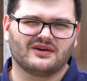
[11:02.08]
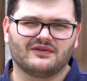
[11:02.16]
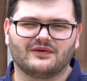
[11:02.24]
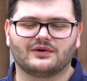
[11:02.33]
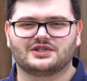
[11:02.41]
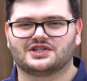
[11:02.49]
or
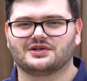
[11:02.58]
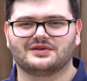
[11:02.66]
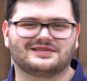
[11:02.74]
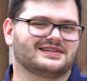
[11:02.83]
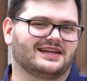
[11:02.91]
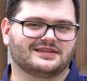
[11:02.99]
4
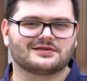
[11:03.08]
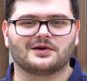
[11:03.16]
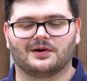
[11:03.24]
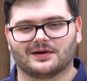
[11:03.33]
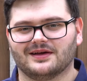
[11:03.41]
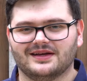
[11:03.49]
chews and it's
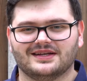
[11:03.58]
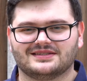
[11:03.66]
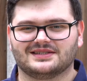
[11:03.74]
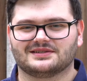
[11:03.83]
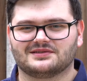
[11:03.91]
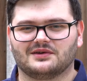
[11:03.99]
gone,
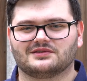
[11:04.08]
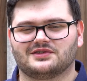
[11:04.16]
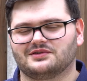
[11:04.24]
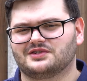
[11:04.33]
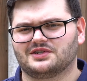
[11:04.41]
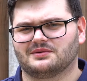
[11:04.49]
so it's not
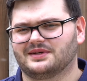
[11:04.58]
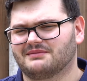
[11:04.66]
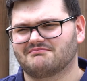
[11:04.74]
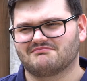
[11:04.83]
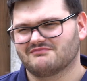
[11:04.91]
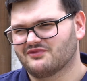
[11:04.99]
too chewy
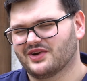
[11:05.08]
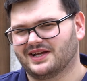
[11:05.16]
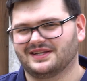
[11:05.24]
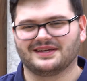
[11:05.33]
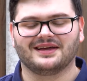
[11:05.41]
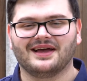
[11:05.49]

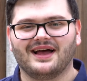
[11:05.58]
really.